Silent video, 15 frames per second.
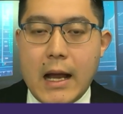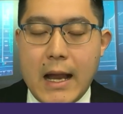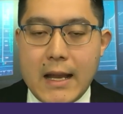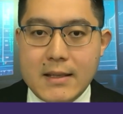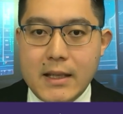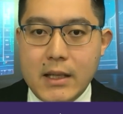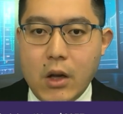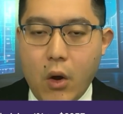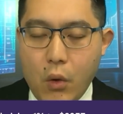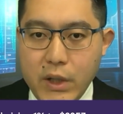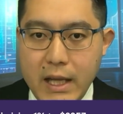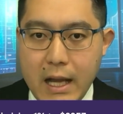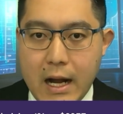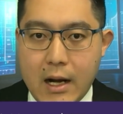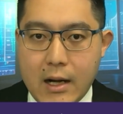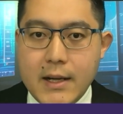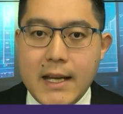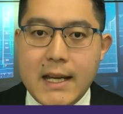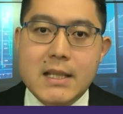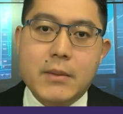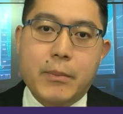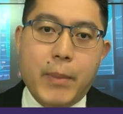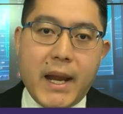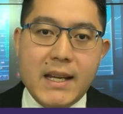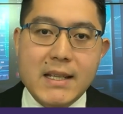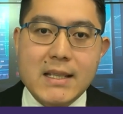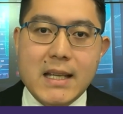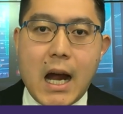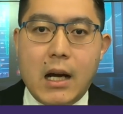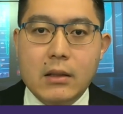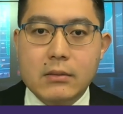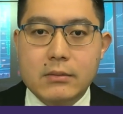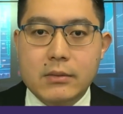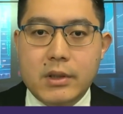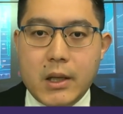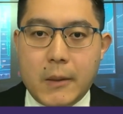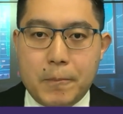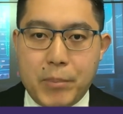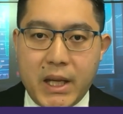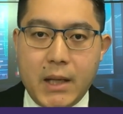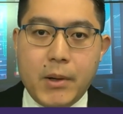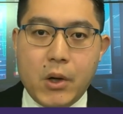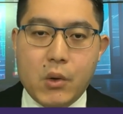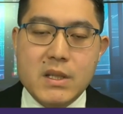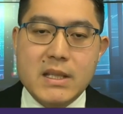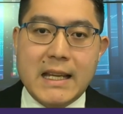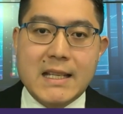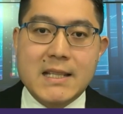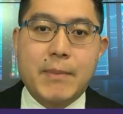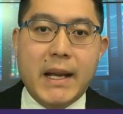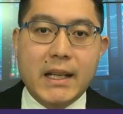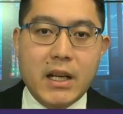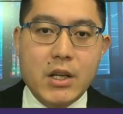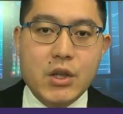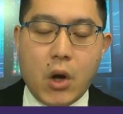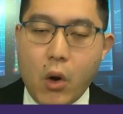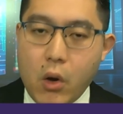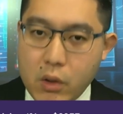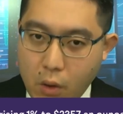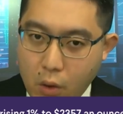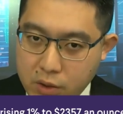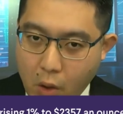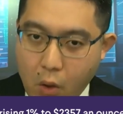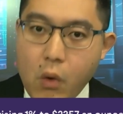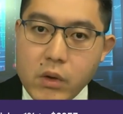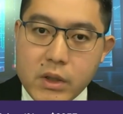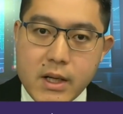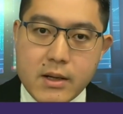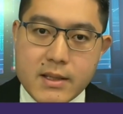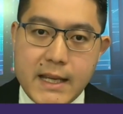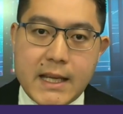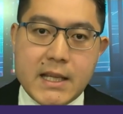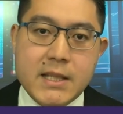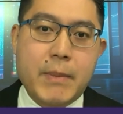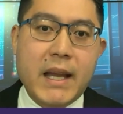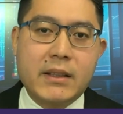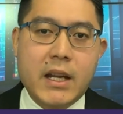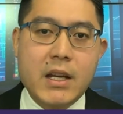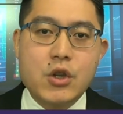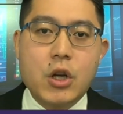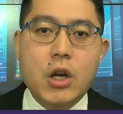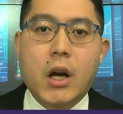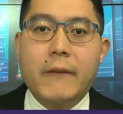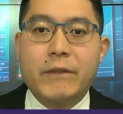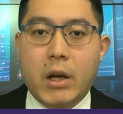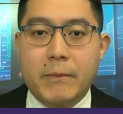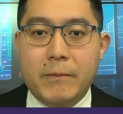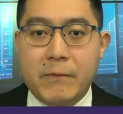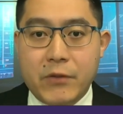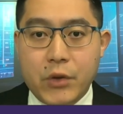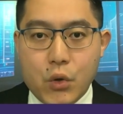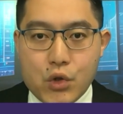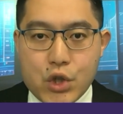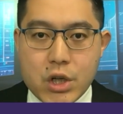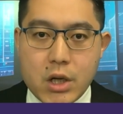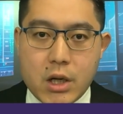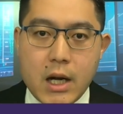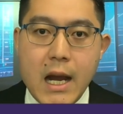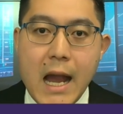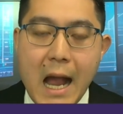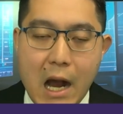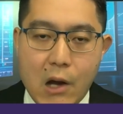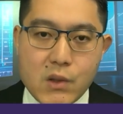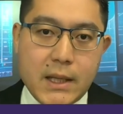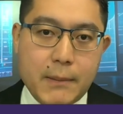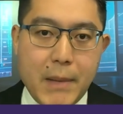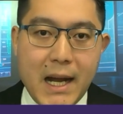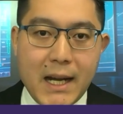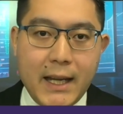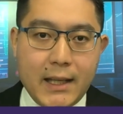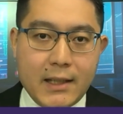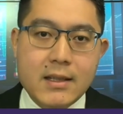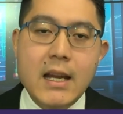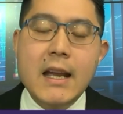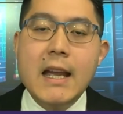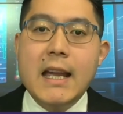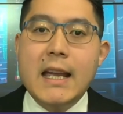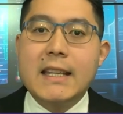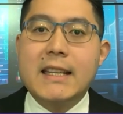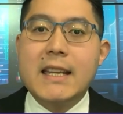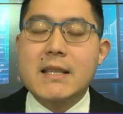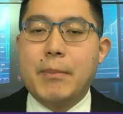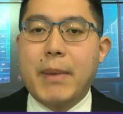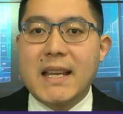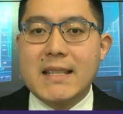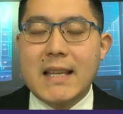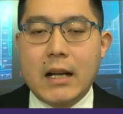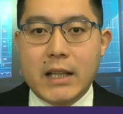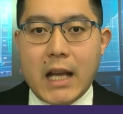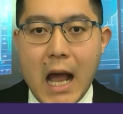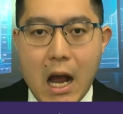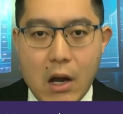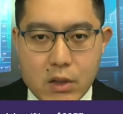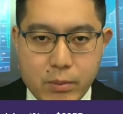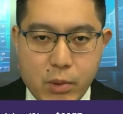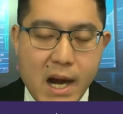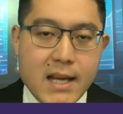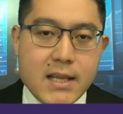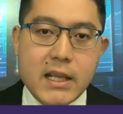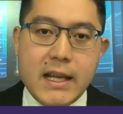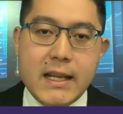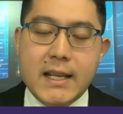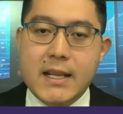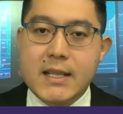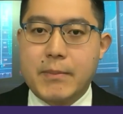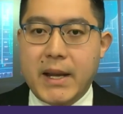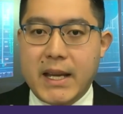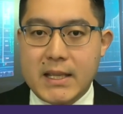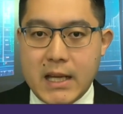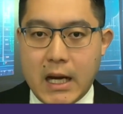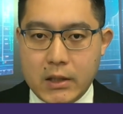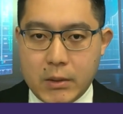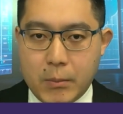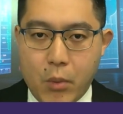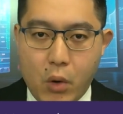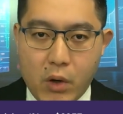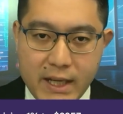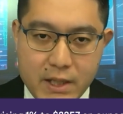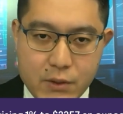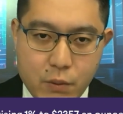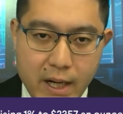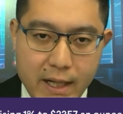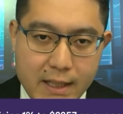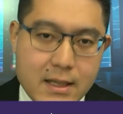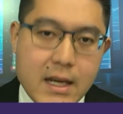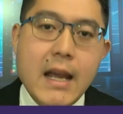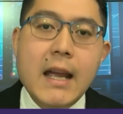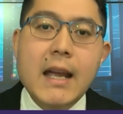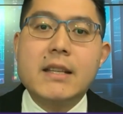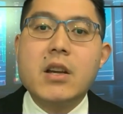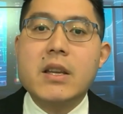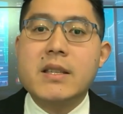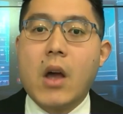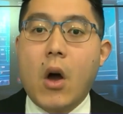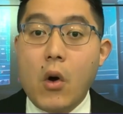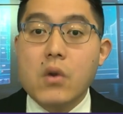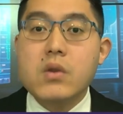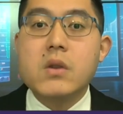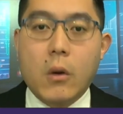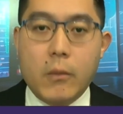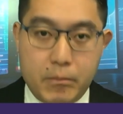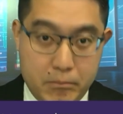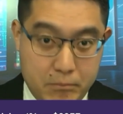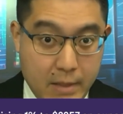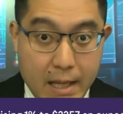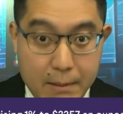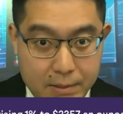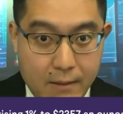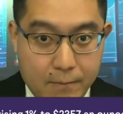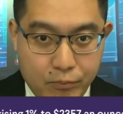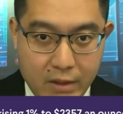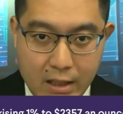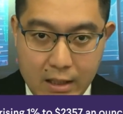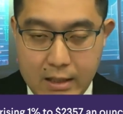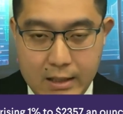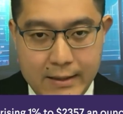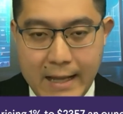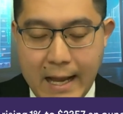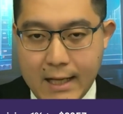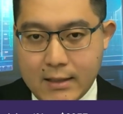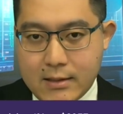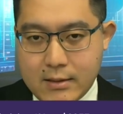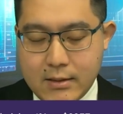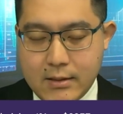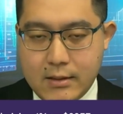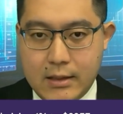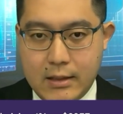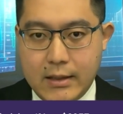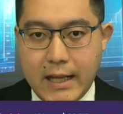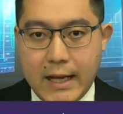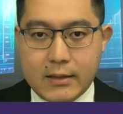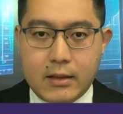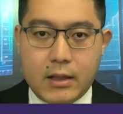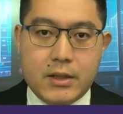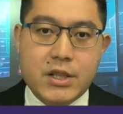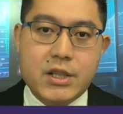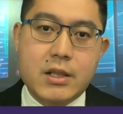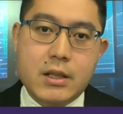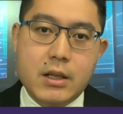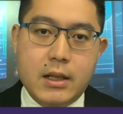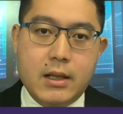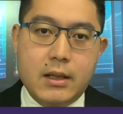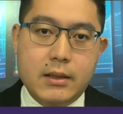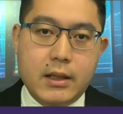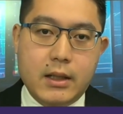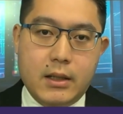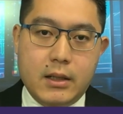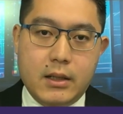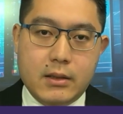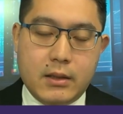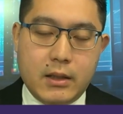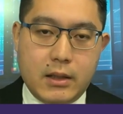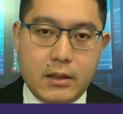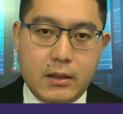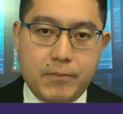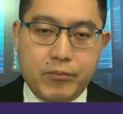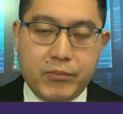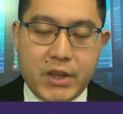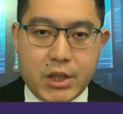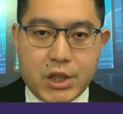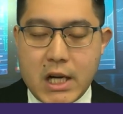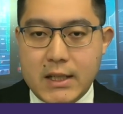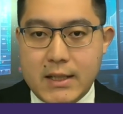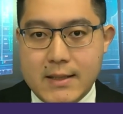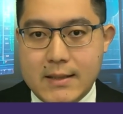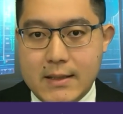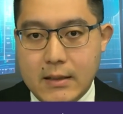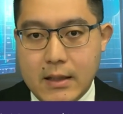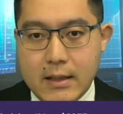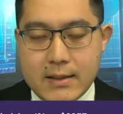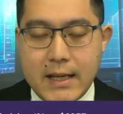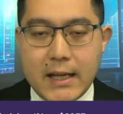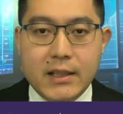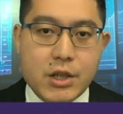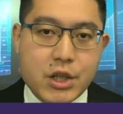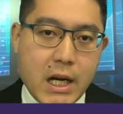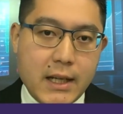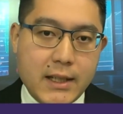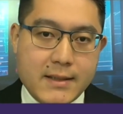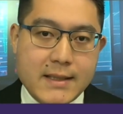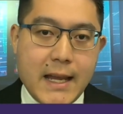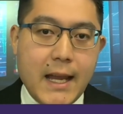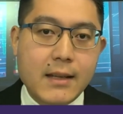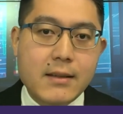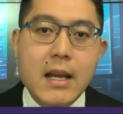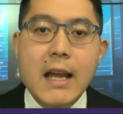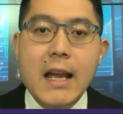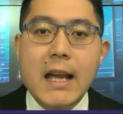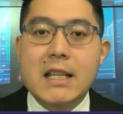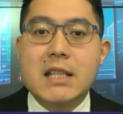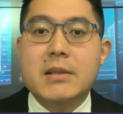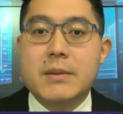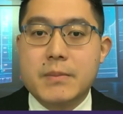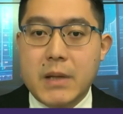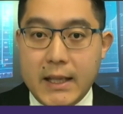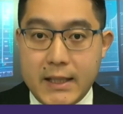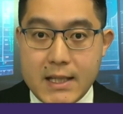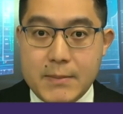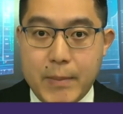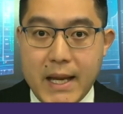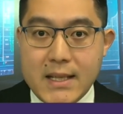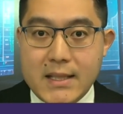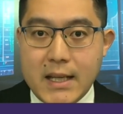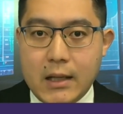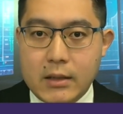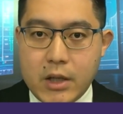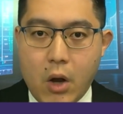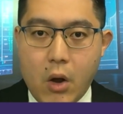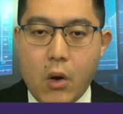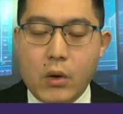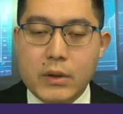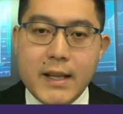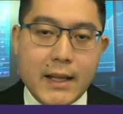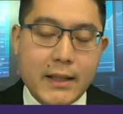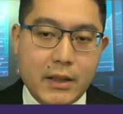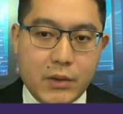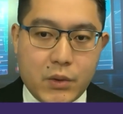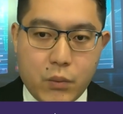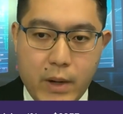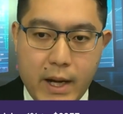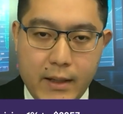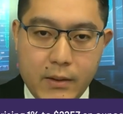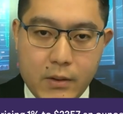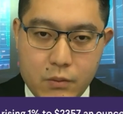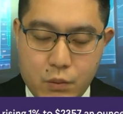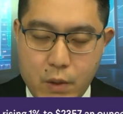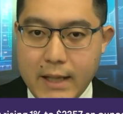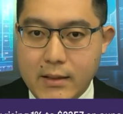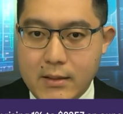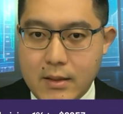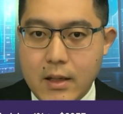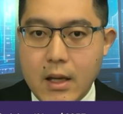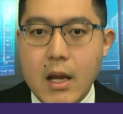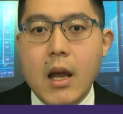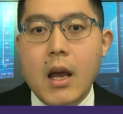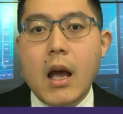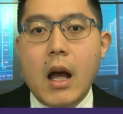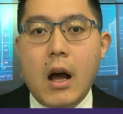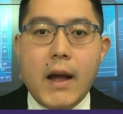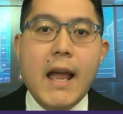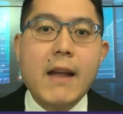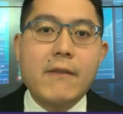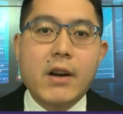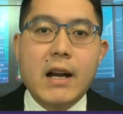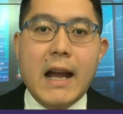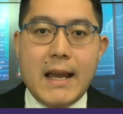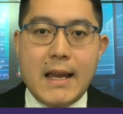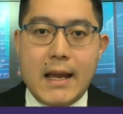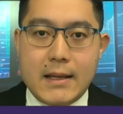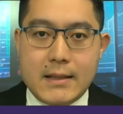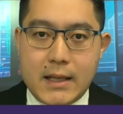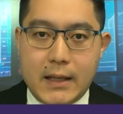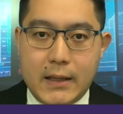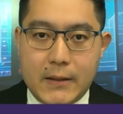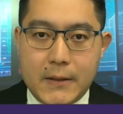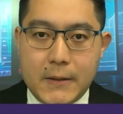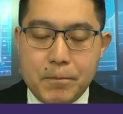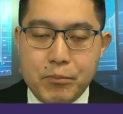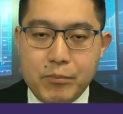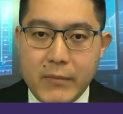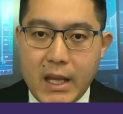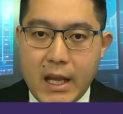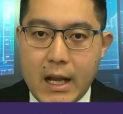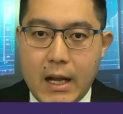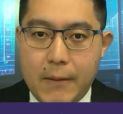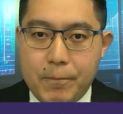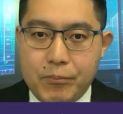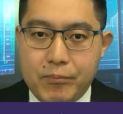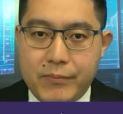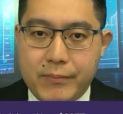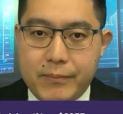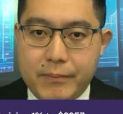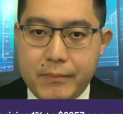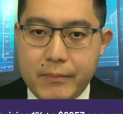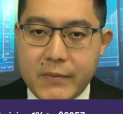uh, I think OER is based on the people's expectation or, or the owner's expectation of the future housing market. Mm-hmm. It is based on the house price. It is based on the mortgage rate. It is also maybe uh, like uh, like the uh, the the the chart is the standard chart is set. Yeah. It's it is based on the all tenant rent. However, I, I think um,